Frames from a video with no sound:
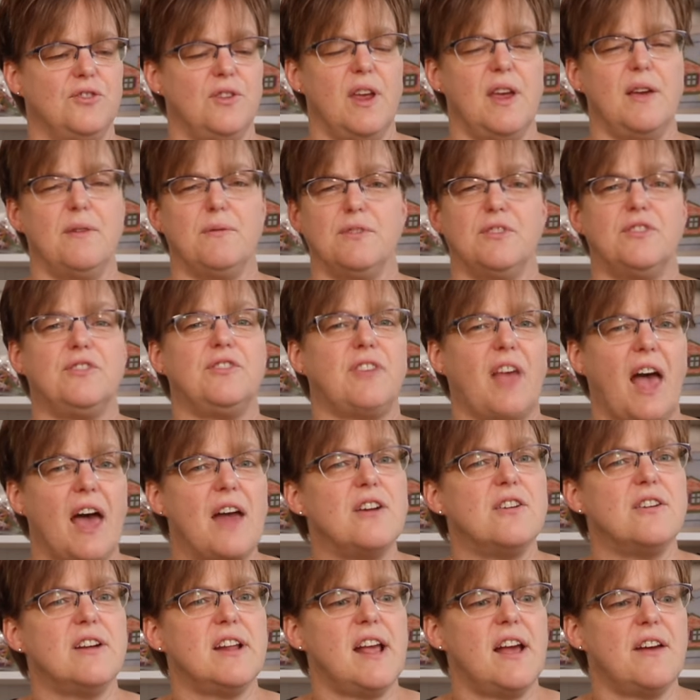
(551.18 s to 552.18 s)
it was
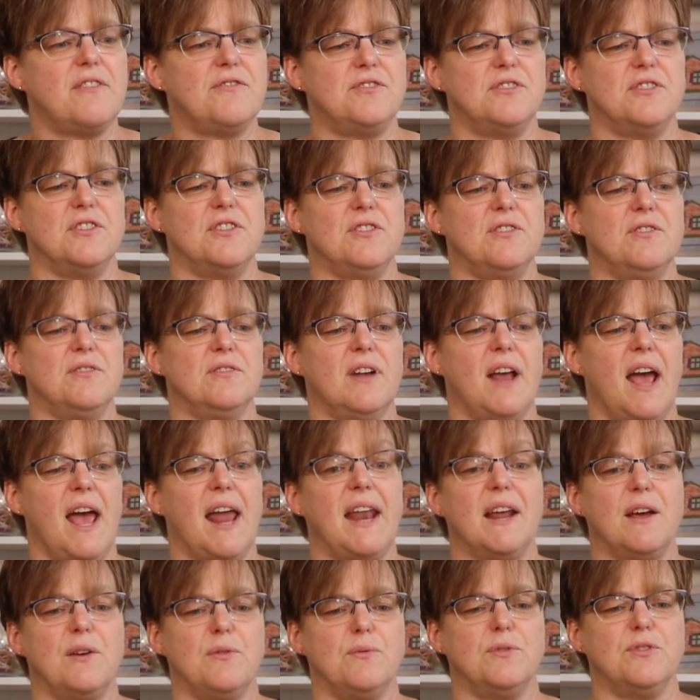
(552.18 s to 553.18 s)
Saturday afternoon,
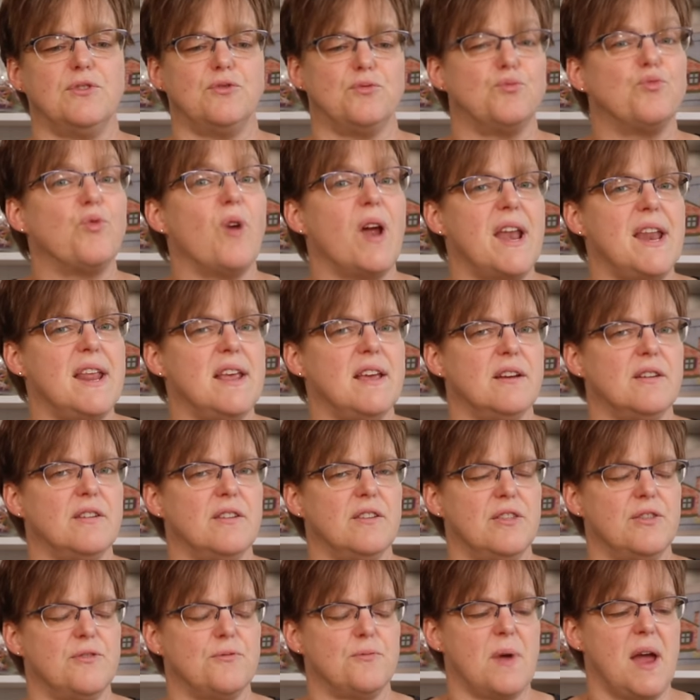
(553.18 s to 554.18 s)
and I was running out
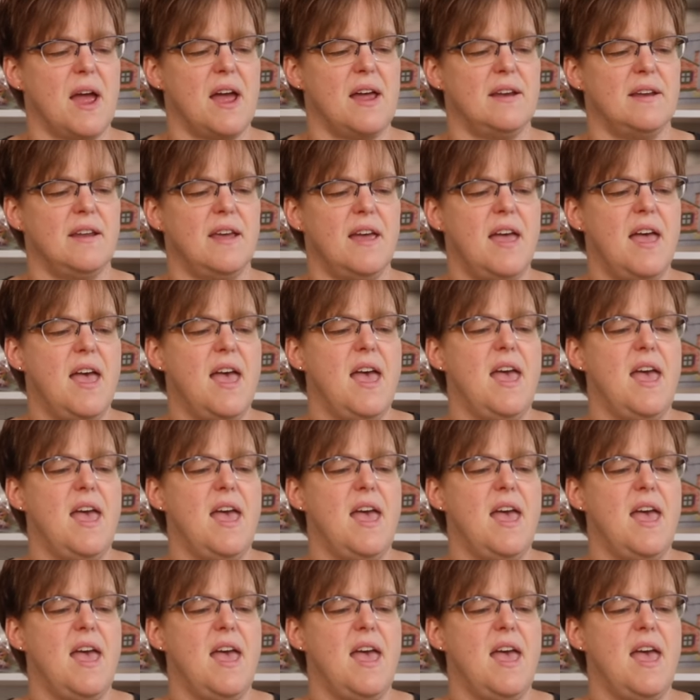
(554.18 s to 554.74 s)
of thread.